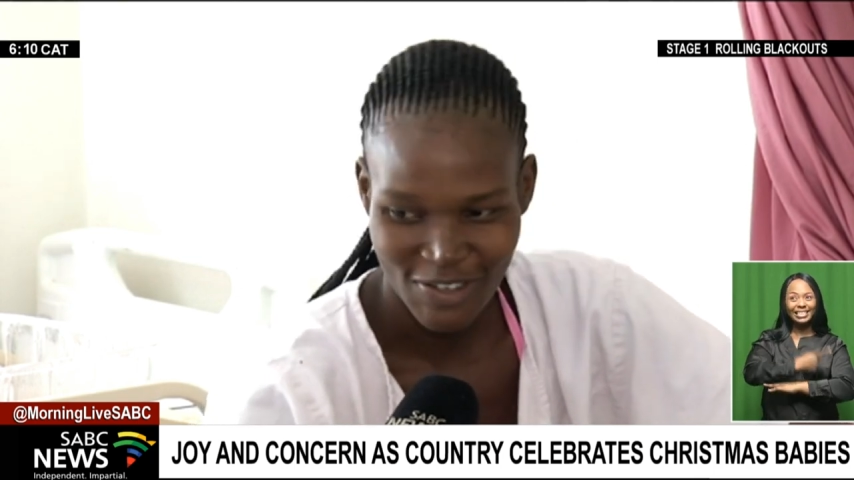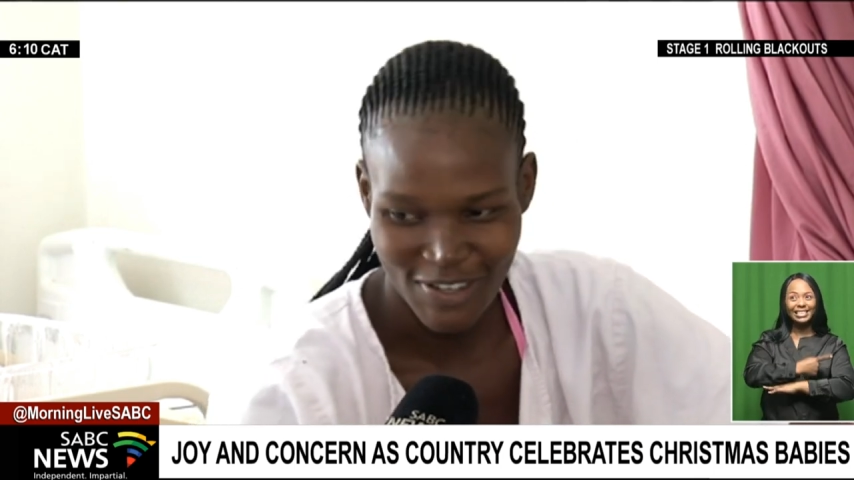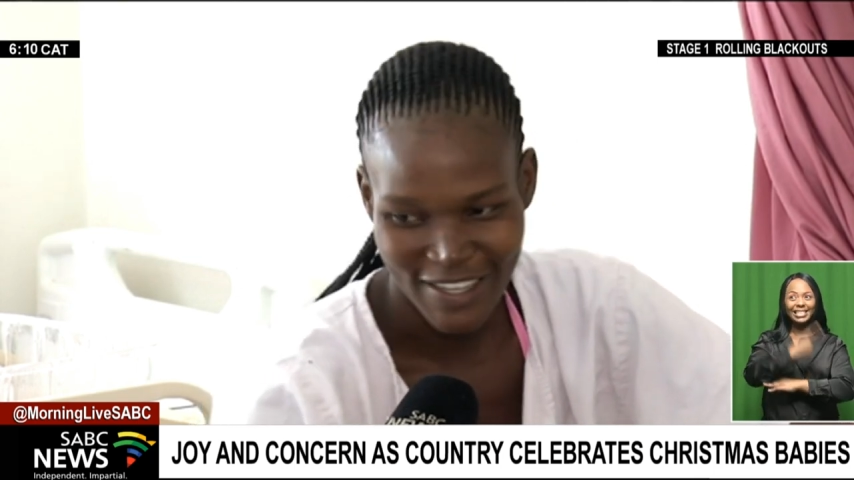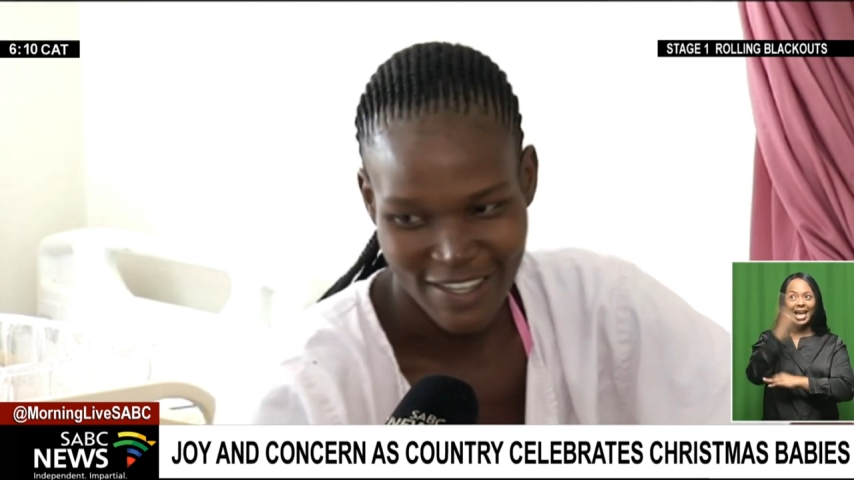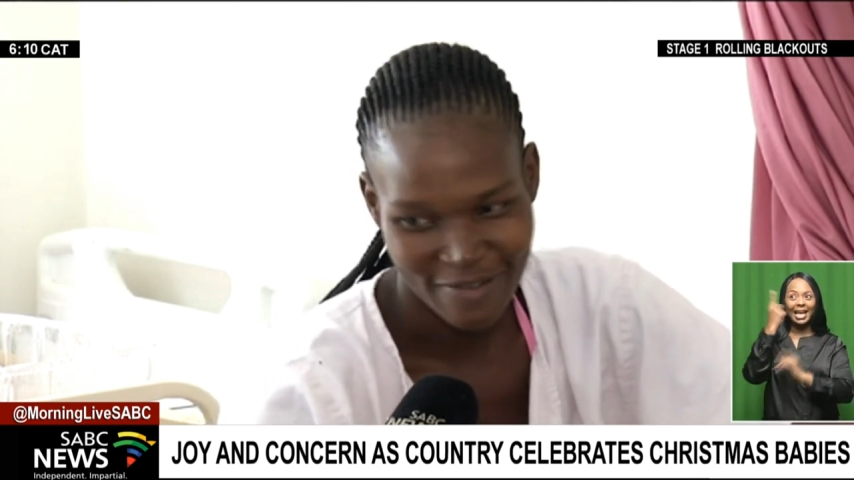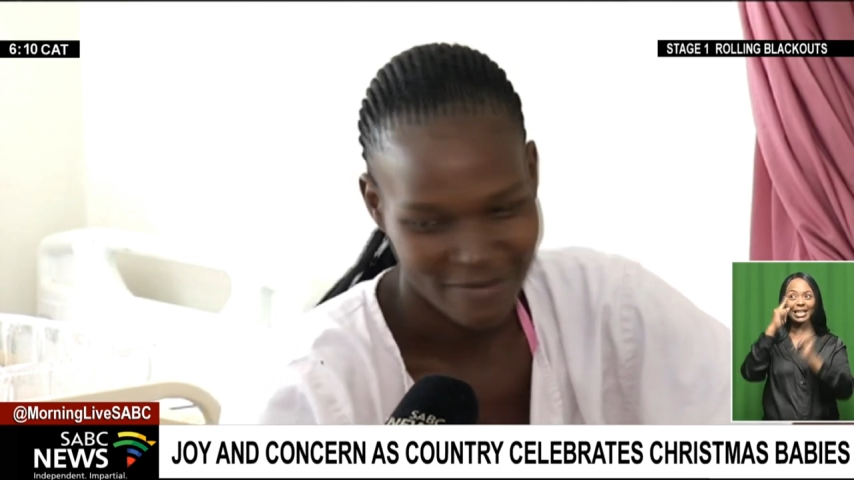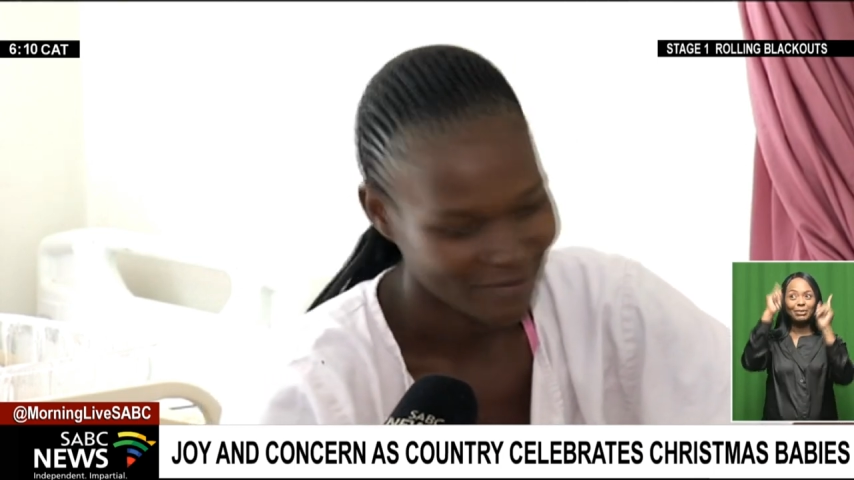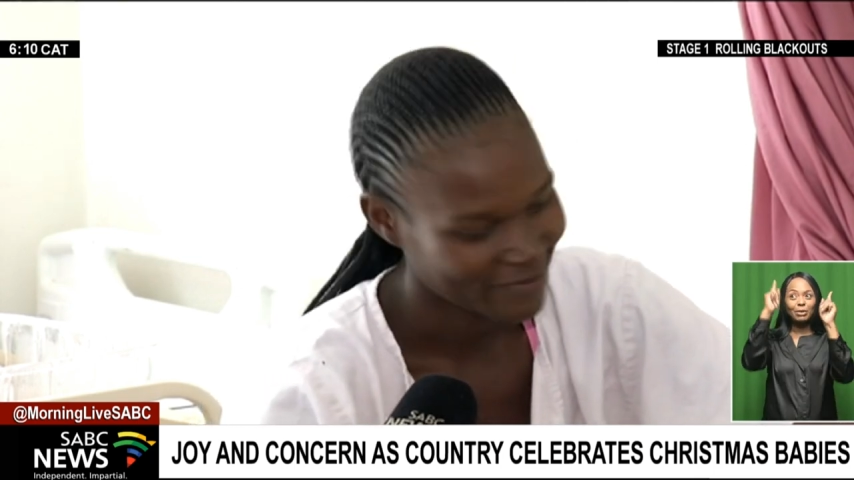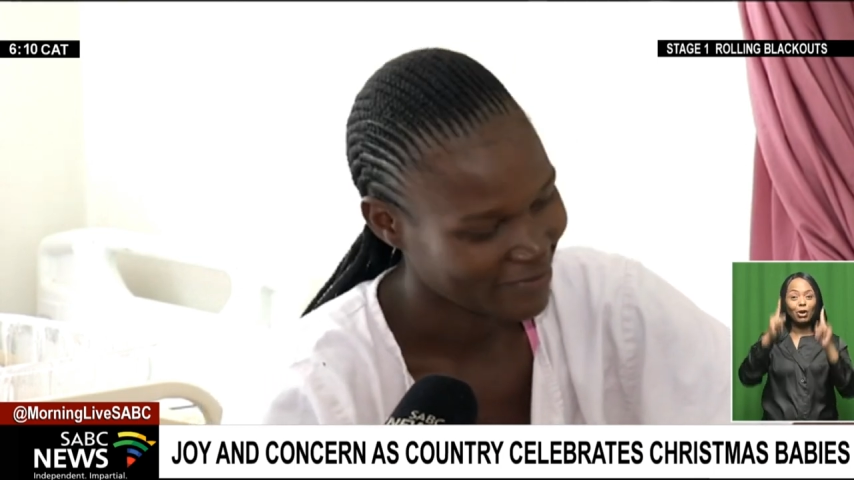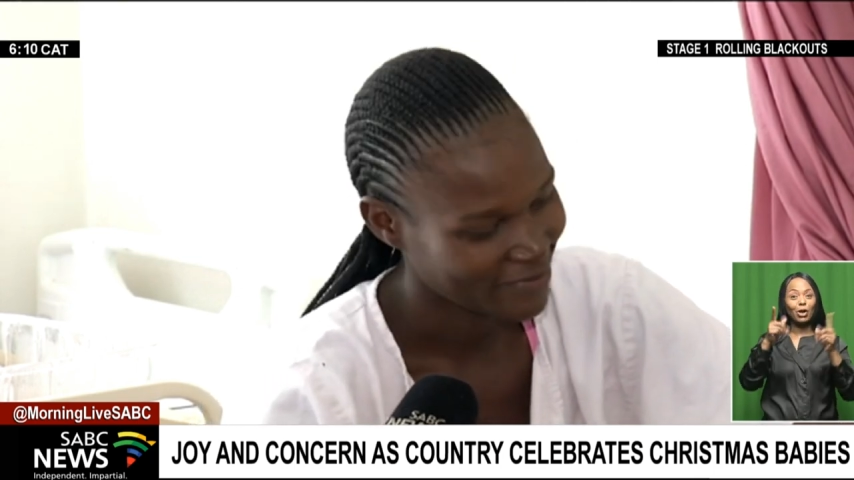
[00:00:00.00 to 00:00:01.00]

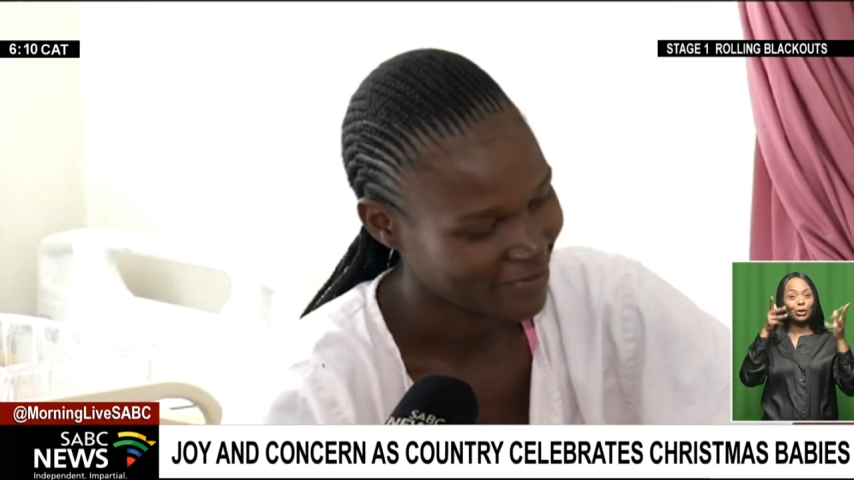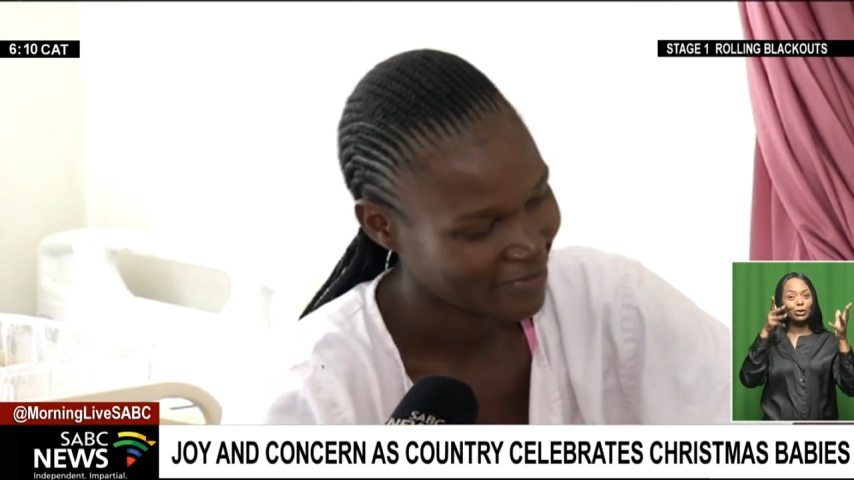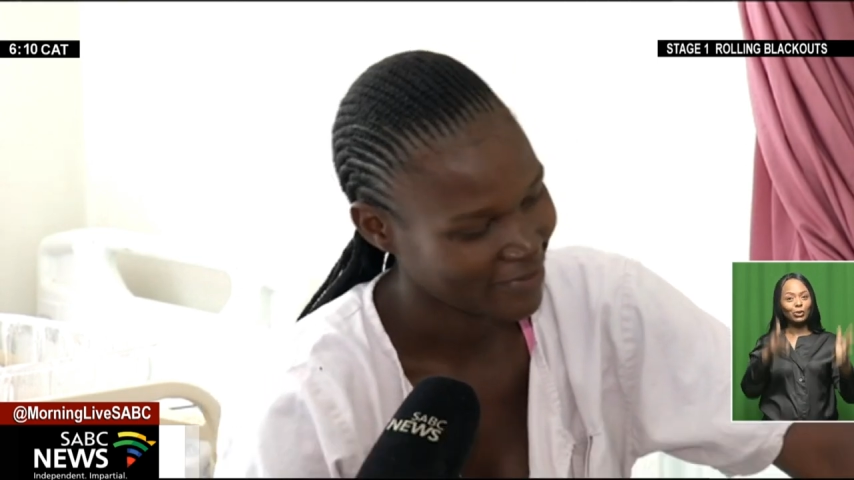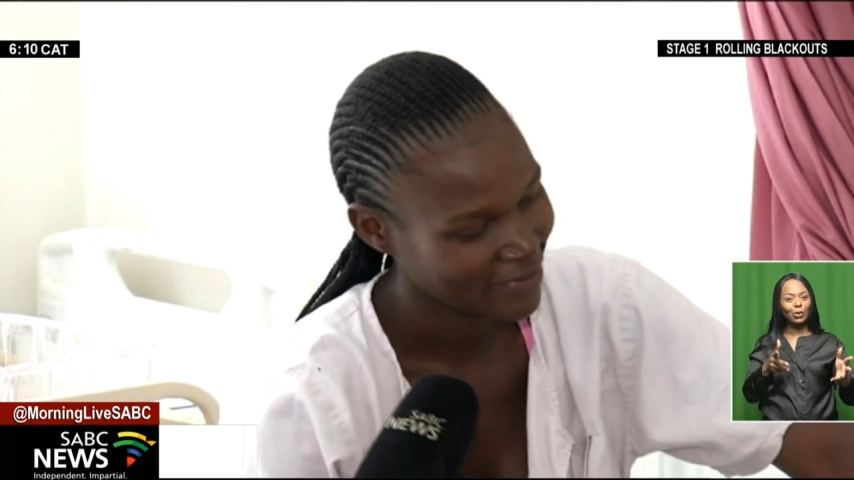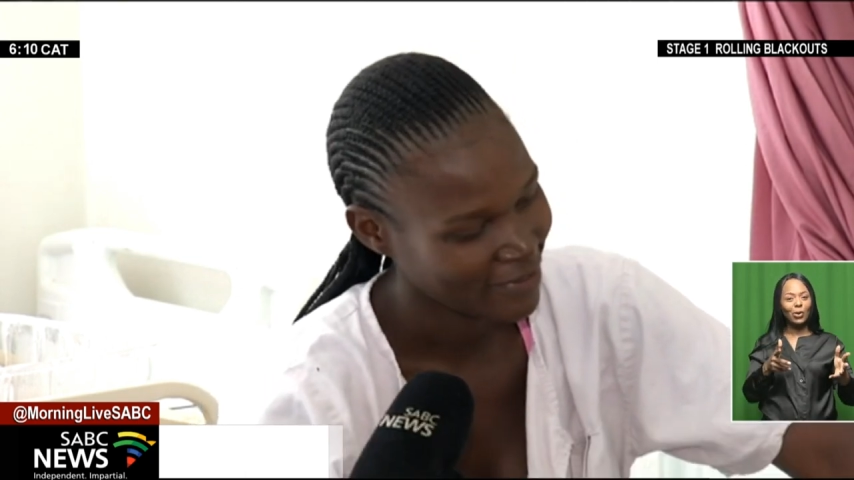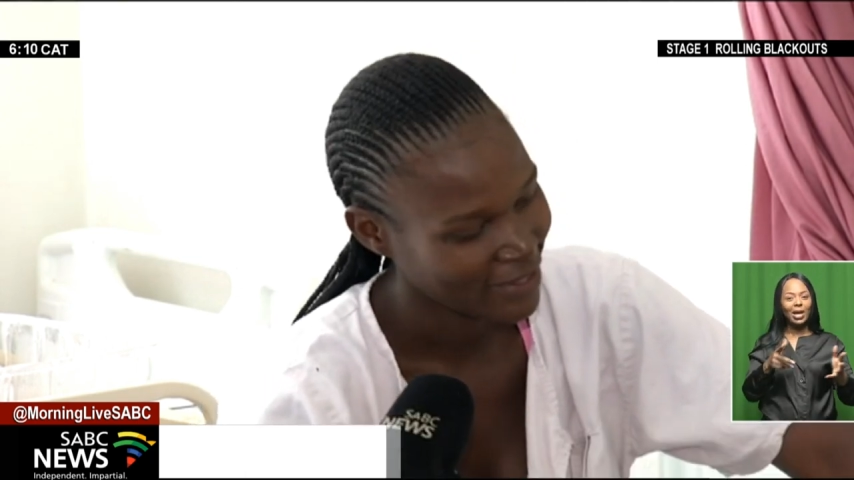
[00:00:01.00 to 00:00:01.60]
Siphesenkosi,